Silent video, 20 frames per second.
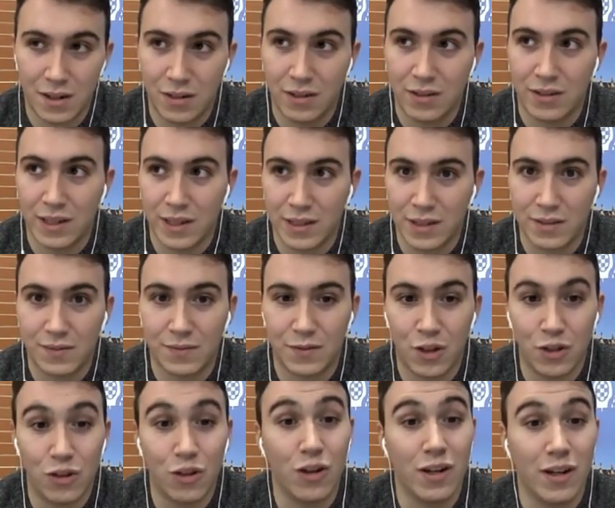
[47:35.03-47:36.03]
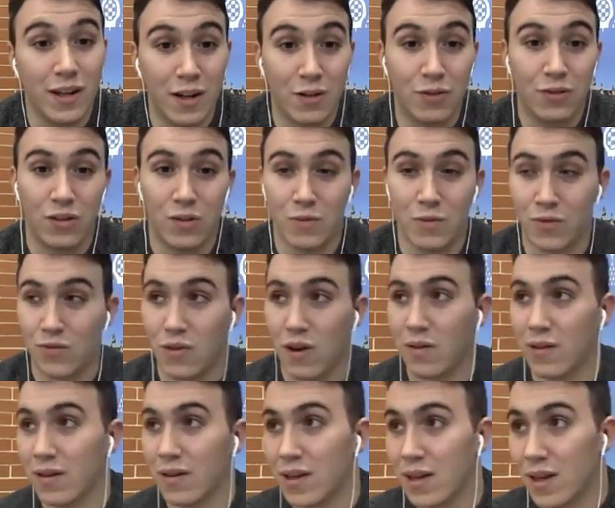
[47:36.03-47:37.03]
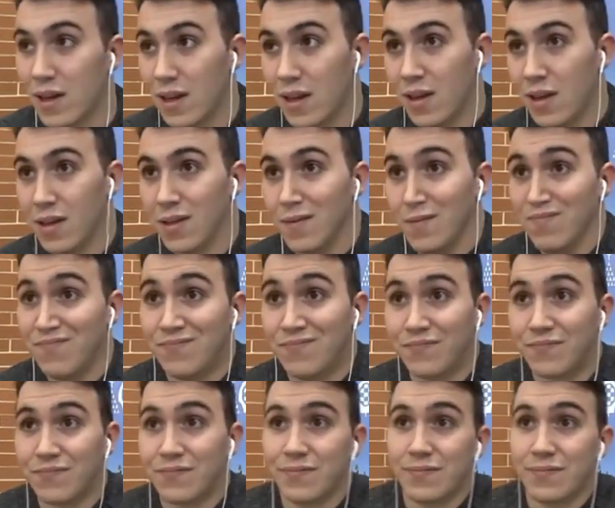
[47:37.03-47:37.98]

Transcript: all of that, not only in autonomous driving. Oh.